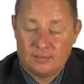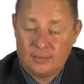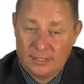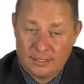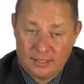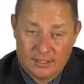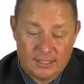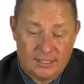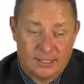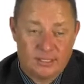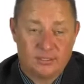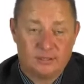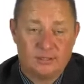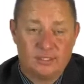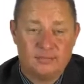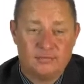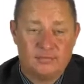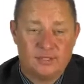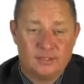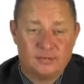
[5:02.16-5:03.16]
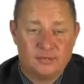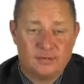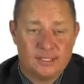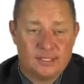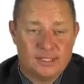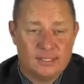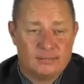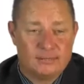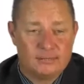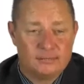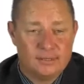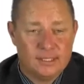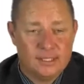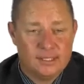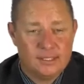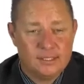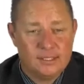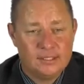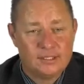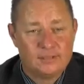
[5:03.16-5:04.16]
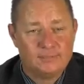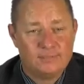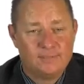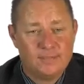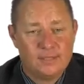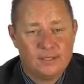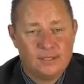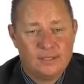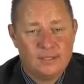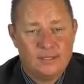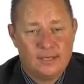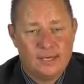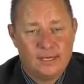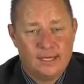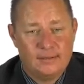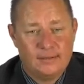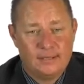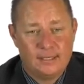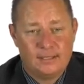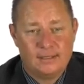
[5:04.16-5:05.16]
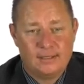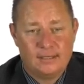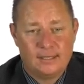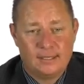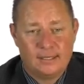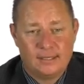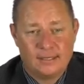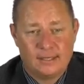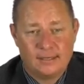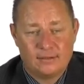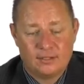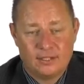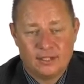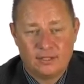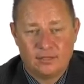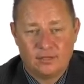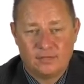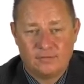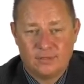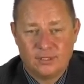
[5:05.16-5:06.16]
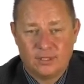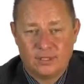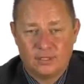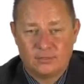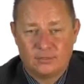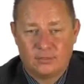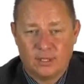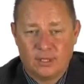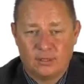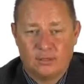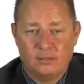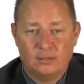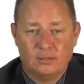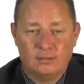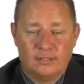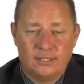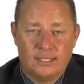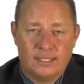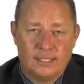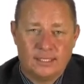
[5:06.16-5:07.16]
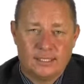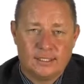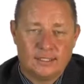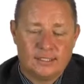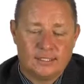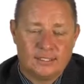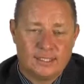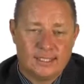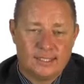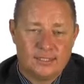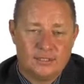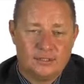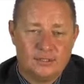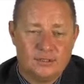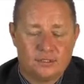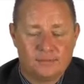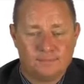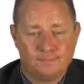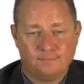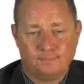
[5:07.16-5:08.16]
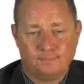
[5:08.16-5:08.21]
We're going to touch on IFRS for SMMEs, and then accounting officers' role in other statutes.